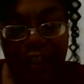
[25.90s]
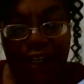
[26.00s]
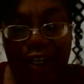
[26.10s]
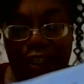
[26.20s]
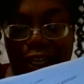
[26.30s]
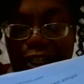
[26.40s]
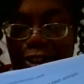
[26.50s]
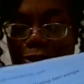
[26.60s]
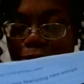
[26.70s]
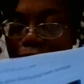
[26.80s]

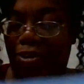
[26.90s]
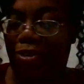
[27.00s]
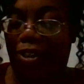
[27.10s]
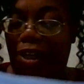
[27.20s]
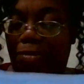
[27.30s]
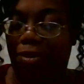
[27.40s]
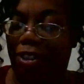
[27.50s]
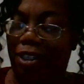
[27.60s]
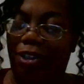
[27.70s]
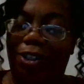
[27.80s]
Tortured
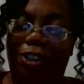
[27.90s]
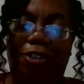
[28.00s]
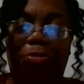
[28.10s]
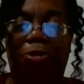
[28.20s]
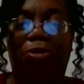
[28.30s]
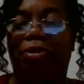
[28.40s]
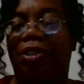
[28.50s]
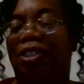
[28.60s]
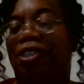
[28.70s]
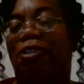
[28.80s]
something. Tortured
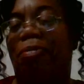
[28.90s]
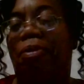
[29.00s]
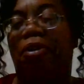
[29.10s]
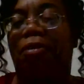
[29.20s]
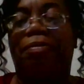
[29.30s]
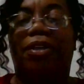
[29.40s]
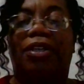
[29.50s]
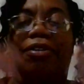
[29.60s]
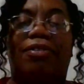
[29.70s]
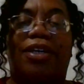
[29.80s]
Poets Department.
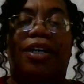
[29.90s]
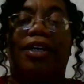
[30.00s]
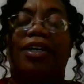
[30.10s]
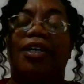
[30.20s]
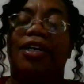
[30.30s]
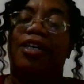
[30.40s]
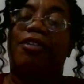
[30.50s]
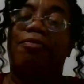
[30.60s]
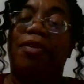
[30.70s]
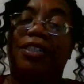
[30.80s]
Okay.
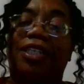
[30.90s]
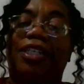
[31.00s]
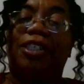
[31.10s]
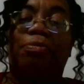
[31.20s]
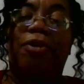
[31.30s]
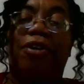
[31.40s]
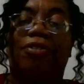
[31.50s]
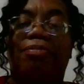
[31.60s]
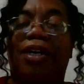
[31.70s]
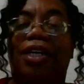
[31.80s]
The reason this
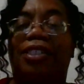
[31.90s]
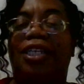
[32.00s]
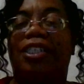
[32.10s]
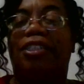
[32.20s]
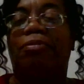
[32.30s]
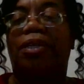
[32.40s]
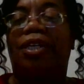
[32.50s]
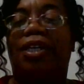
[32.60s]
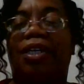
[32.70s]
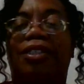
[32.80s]
brought my attention
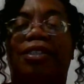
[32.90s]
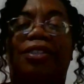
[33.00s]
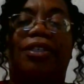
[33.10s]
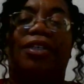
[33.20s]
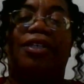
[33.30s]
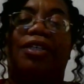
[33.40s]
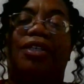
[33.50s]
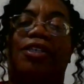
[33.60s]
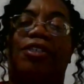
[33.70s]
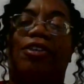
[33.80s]
because...
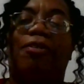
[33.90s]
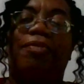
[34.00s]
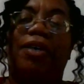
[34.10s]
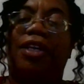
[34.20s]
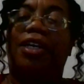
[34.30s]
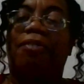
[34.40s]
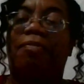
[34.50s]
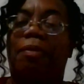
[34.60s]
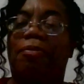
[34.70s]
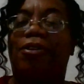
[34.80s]
So many of
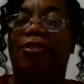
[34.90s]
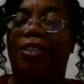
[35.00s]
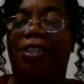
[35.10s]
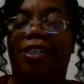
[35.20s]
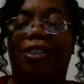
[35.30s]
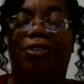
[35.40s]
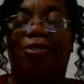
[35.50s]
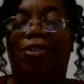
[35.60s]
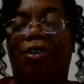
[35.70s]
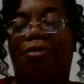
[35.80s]
my brothers and
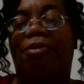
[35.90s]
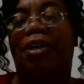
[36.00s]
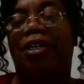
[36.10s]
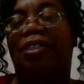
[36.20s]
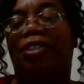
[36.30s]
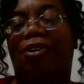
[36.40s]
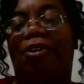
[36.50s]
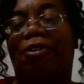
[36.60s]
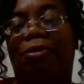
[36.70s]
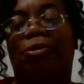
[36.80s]
sisters in Christ
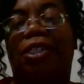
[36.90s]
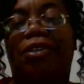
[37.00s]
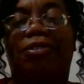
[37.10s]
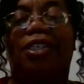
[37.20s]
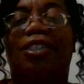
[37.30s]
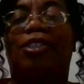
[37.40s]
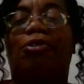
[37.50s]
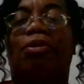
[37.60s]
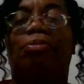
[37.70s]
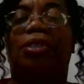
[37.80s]
call themselves getting
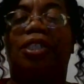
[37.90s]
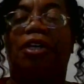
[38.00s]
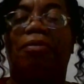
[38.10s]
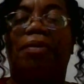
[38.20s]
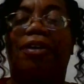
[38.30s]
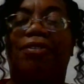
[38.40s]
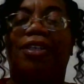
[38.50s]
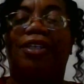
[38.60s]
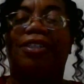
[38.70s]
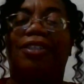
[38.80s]
so upset about
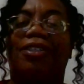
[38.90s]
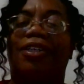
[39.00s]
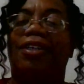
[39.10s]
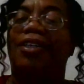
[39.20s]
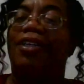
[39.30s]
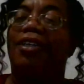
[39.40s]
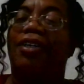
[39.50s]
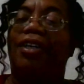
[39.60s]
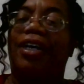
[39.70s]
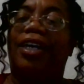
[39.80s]
this.
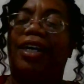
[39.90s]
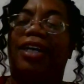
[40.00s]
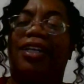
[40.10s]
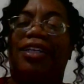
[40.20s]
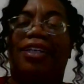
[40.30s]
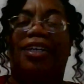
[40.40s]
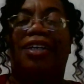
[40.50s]
And